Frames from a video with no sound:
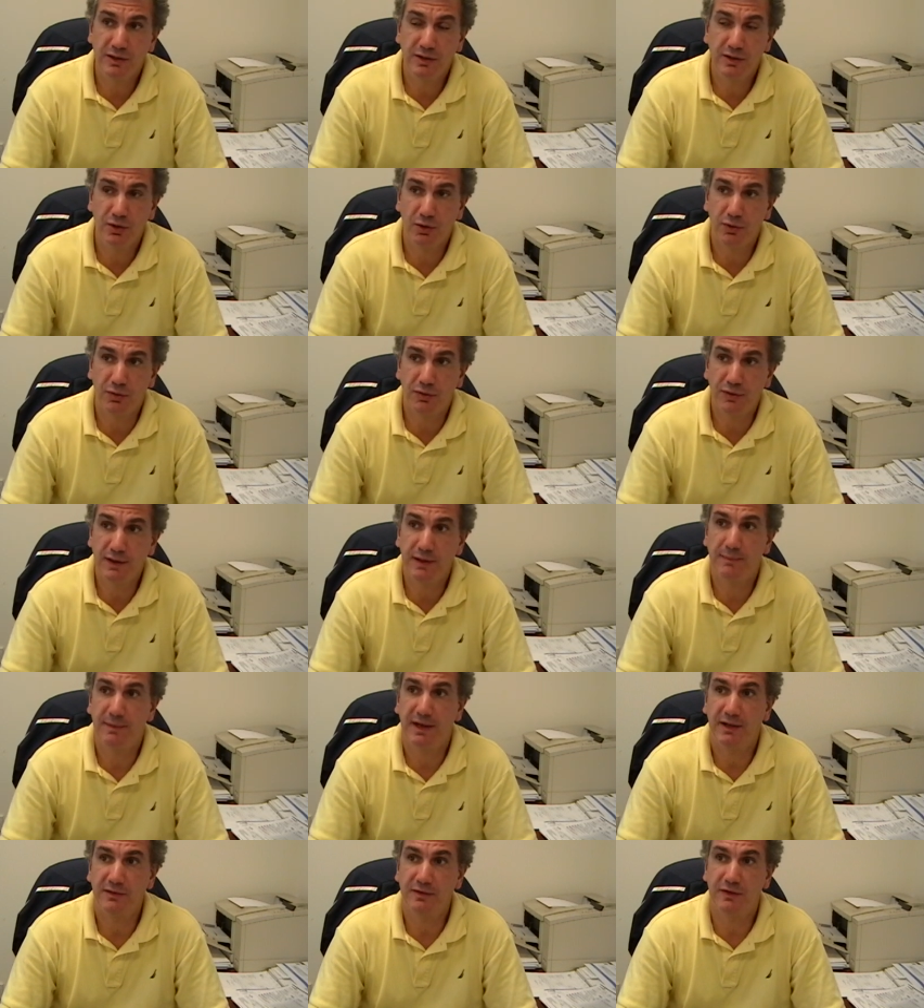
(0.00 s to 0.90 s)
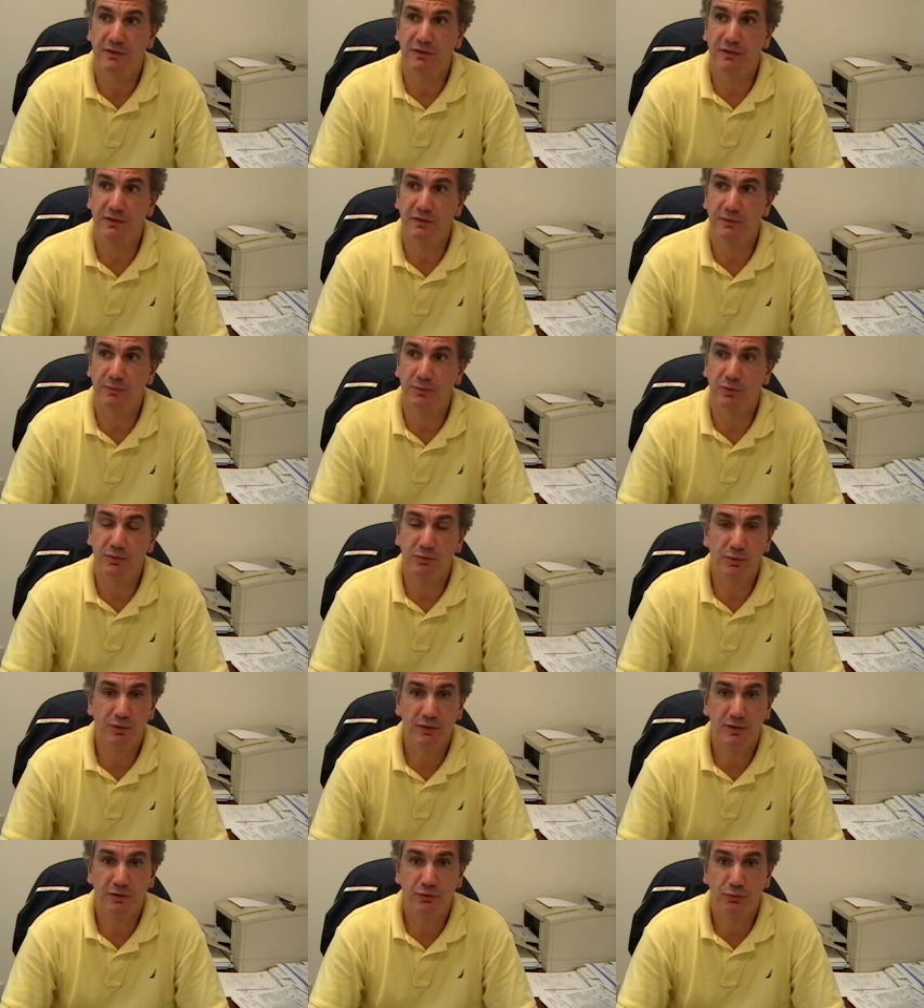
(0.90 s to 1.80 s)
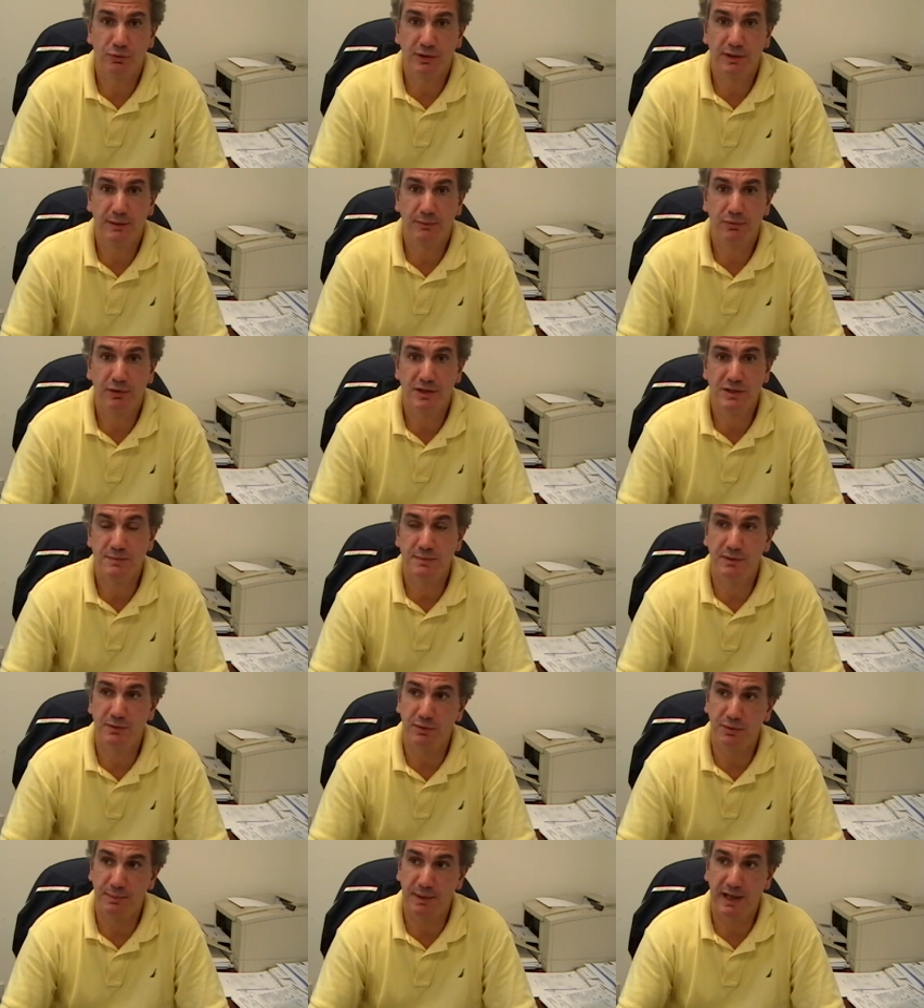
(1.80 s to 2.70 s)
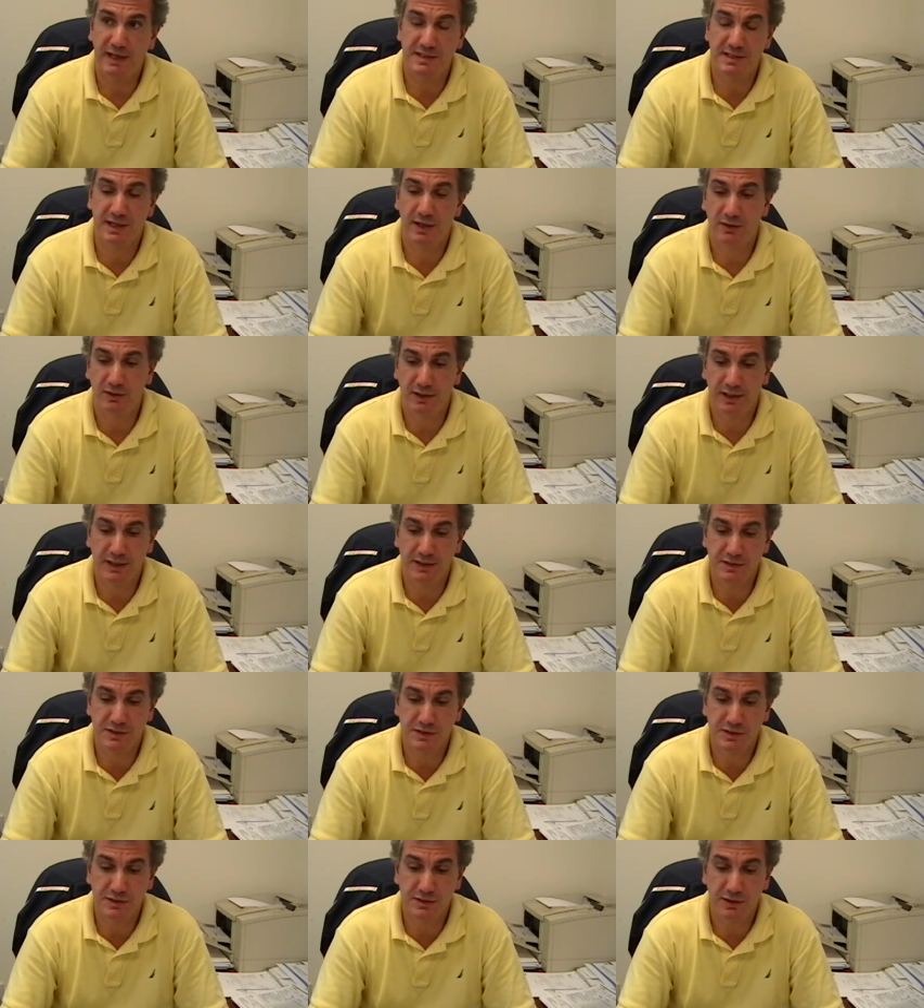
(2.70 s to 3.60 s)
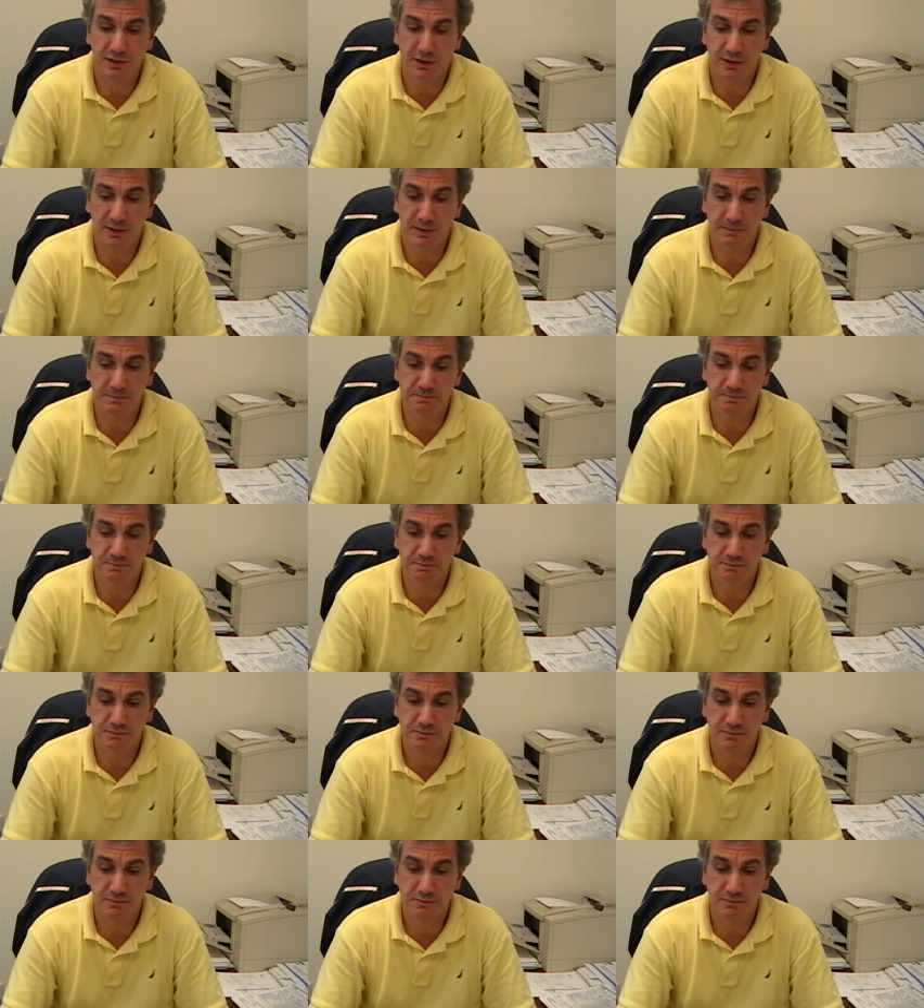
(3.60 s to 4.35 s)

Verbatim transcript: you know, the thing about this is, and what has really impressed me with Pascal against um,